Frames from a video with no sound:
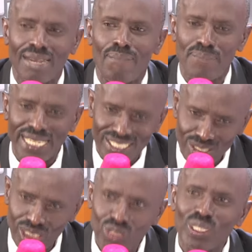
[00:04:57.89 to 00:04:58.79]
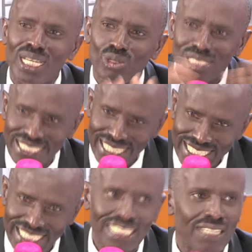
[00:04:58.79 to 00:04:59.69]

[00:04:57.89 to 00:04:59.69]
but not without changing the